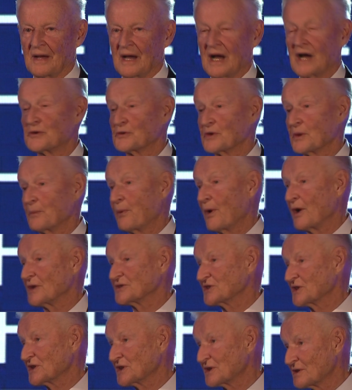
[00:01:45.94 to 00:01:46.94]
I
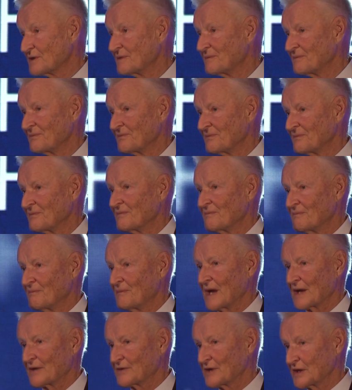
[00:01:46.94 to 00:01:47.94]
reposit
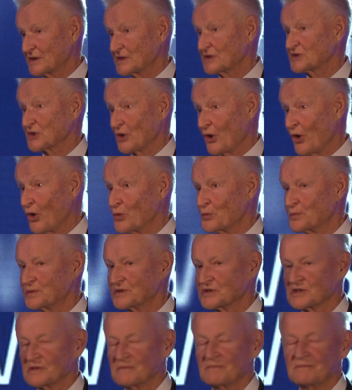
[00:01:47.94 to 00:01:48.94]
my greatest
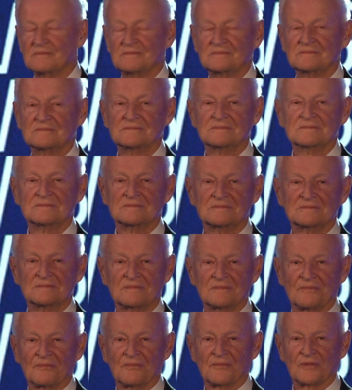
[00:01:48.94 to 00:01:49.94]
hopes
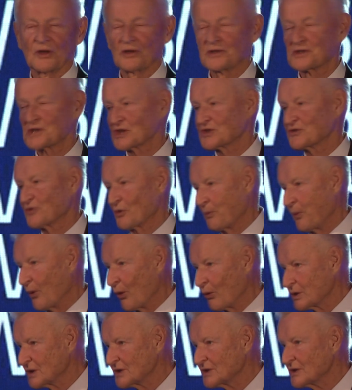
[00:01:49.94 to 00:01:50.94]
not just for
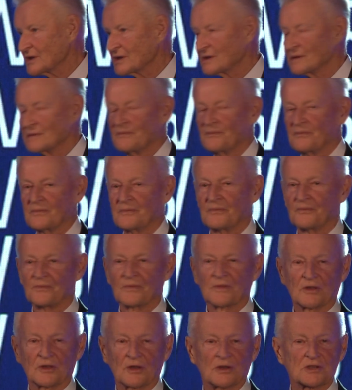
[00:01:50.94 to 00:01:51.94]
Poland,
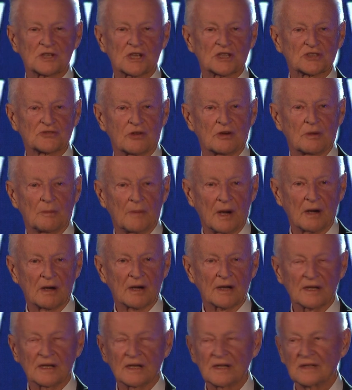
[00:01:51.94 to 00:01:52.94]
not just for
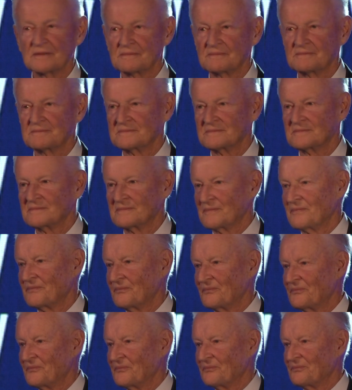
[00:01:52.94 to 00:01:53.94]
America,
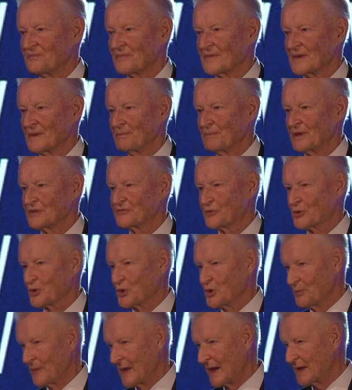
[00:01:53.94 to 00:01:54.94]
but for
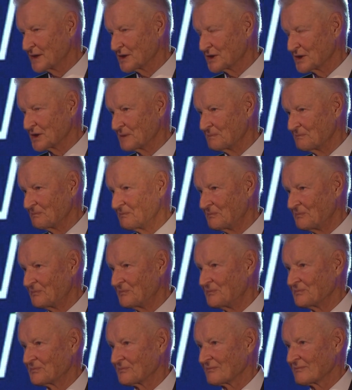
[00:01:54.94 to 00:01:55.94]
humanity.
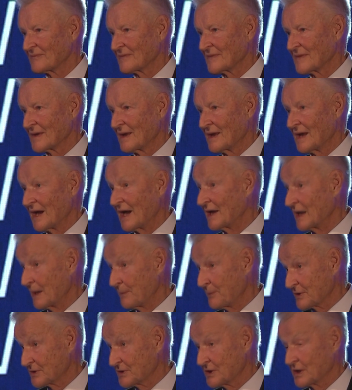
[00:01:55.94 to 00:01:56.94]
And
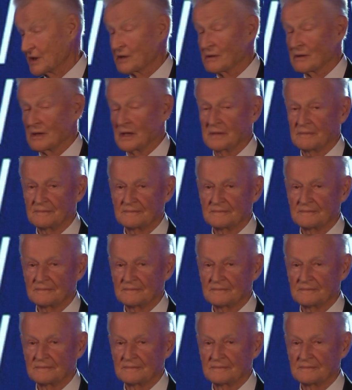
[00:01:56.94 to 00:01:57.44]
I particularly